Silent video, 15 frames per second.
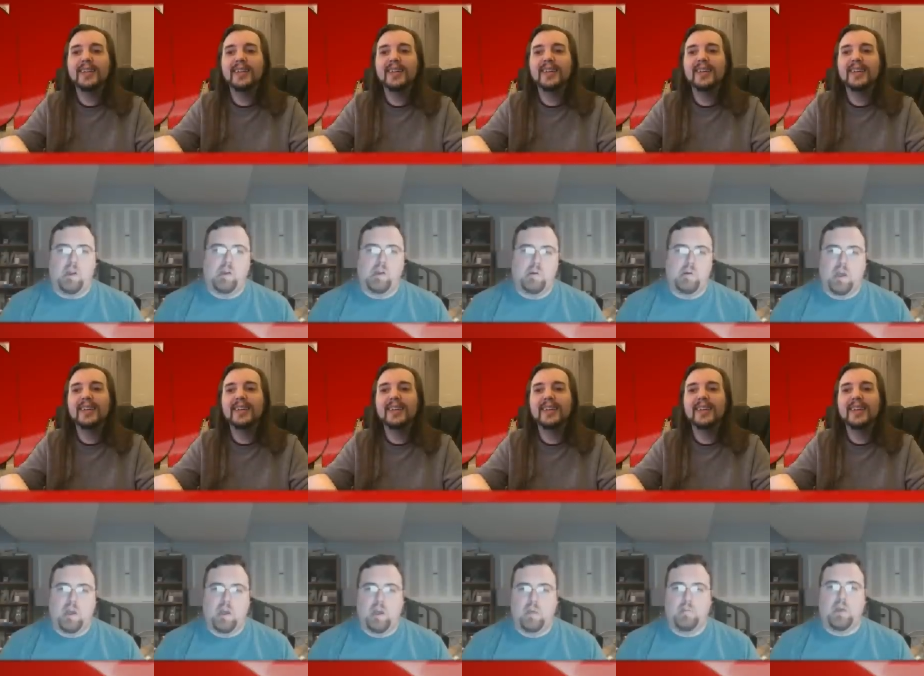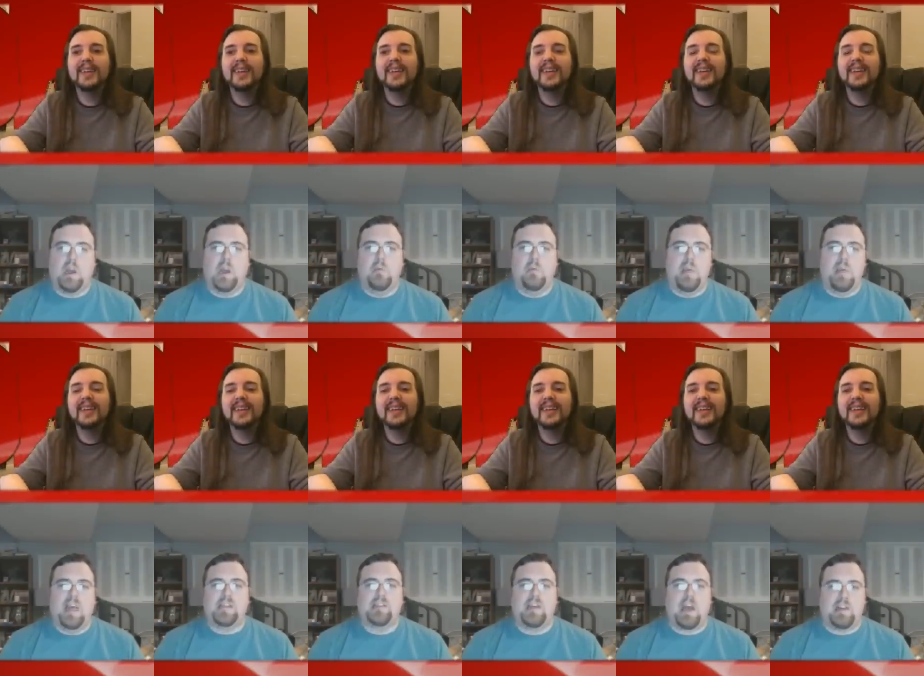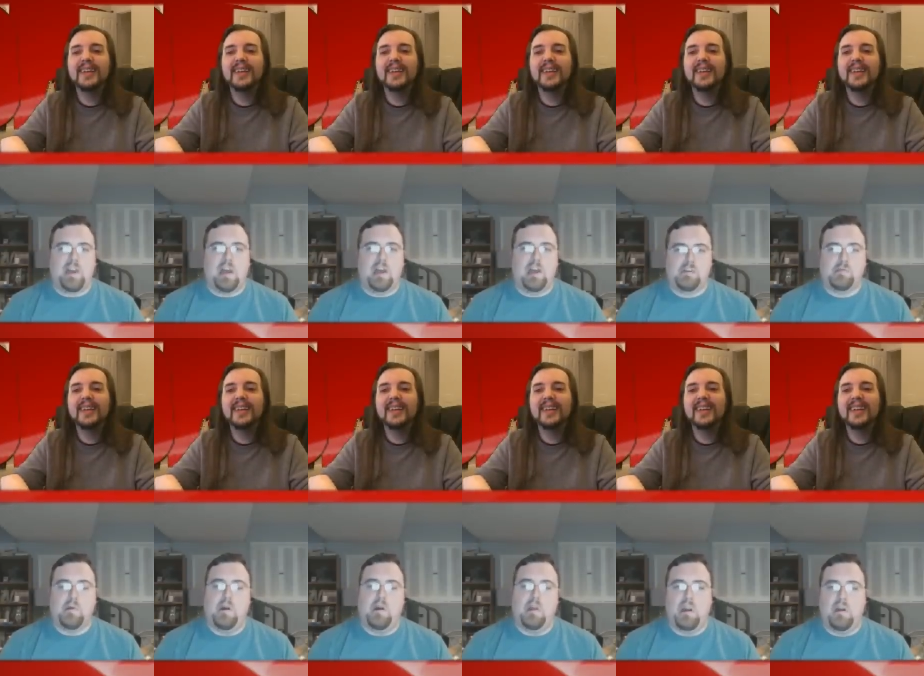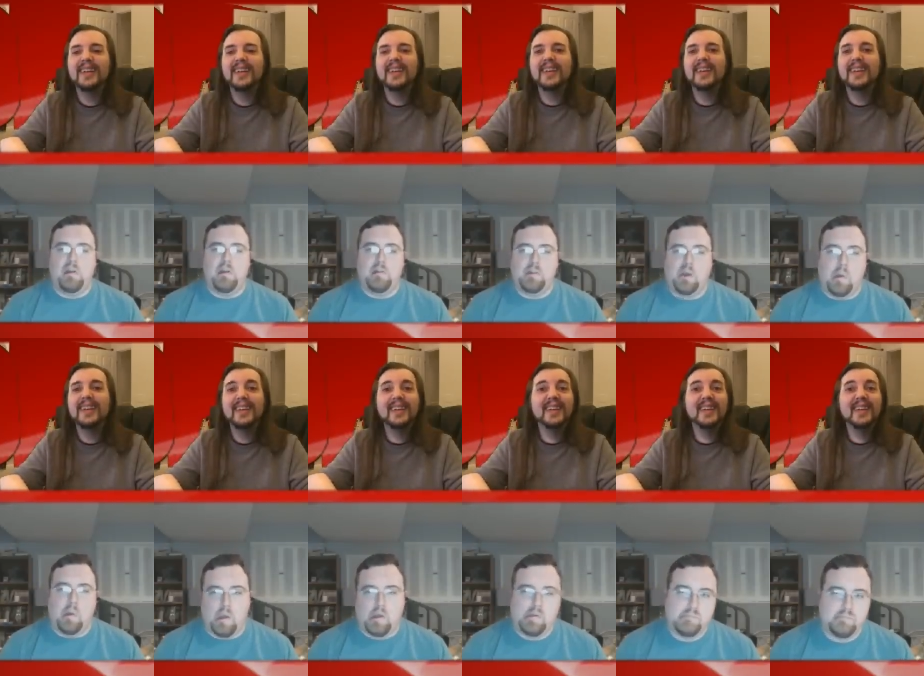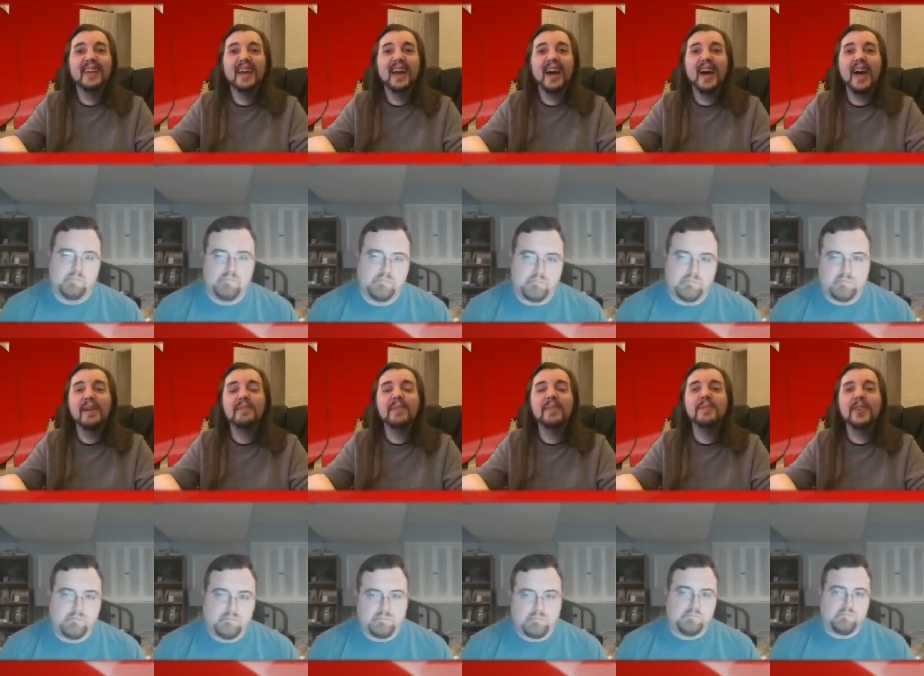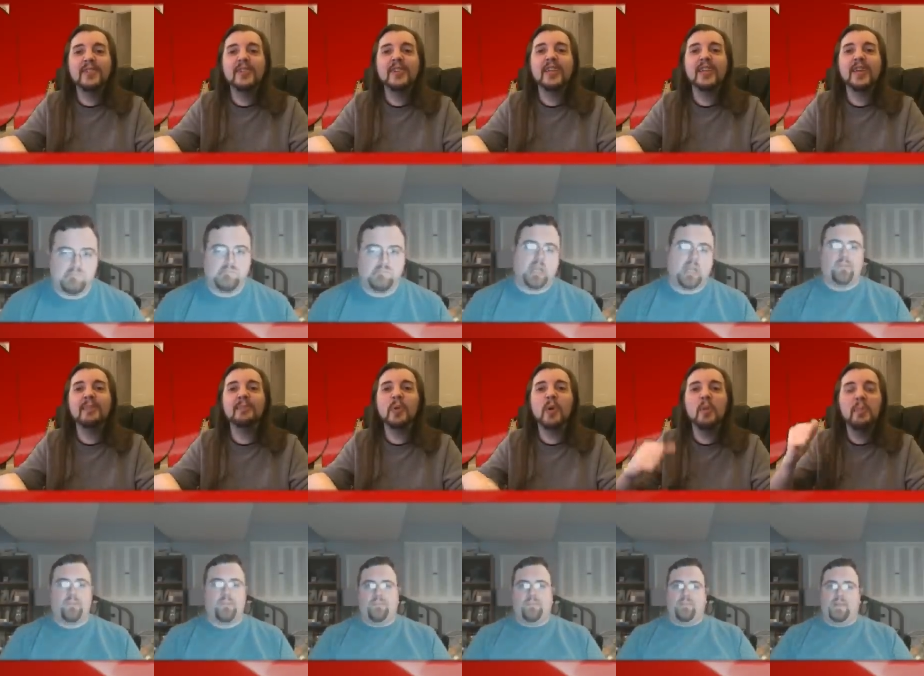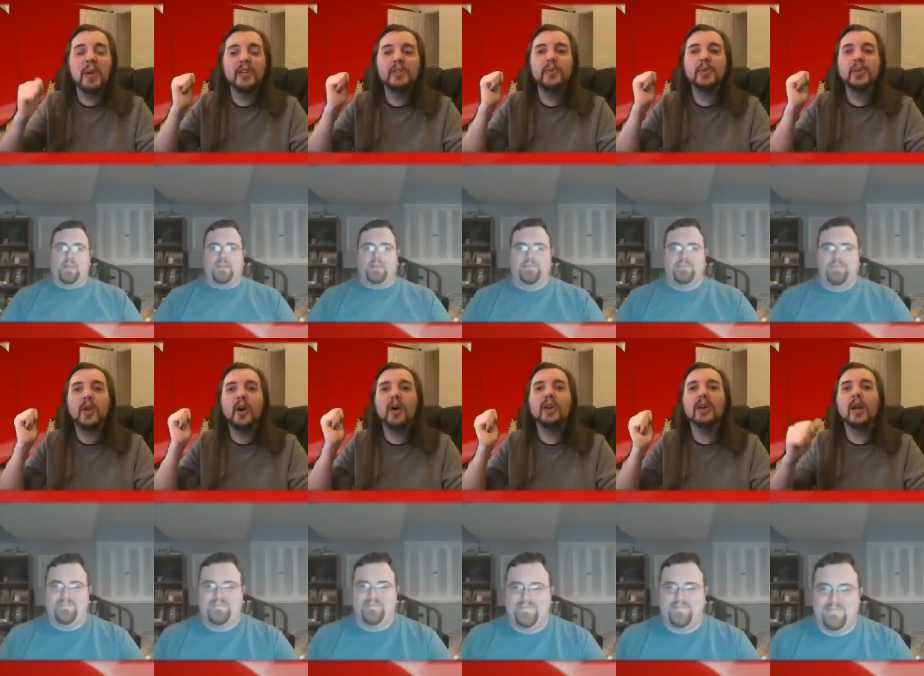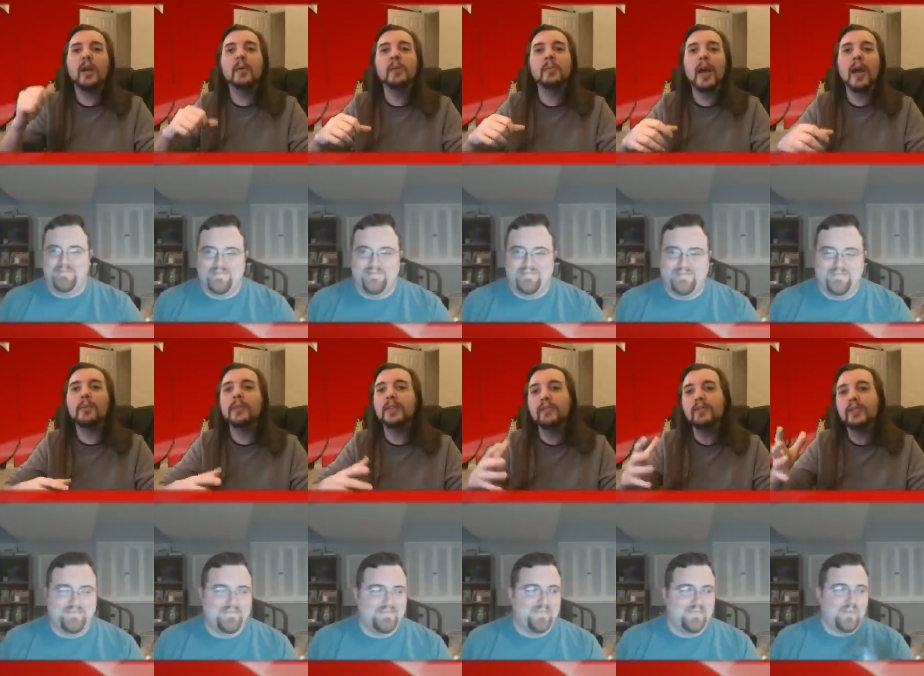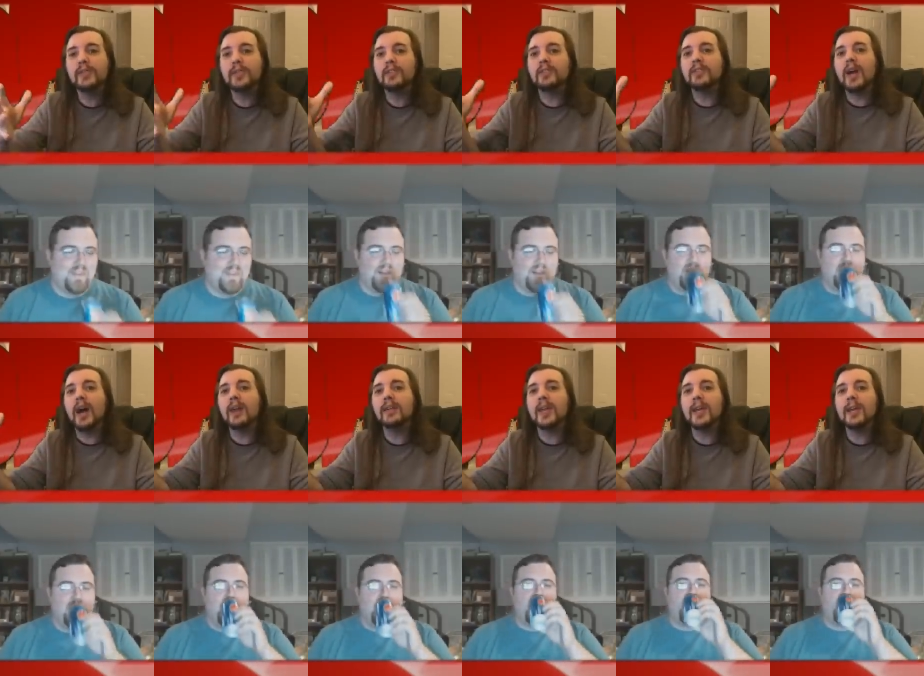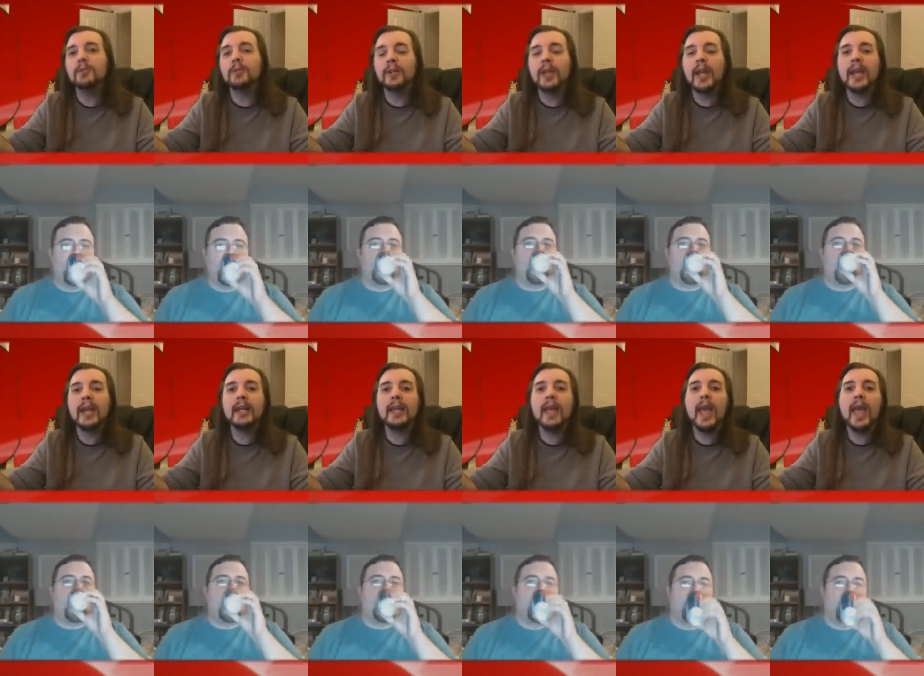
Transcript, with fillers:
Speaker 1: know, uh, I'm going to emaciate the screw there, don't you?
Speaker 2: I'm envisioning him going back to his car, coming back with every single goddamn grenade he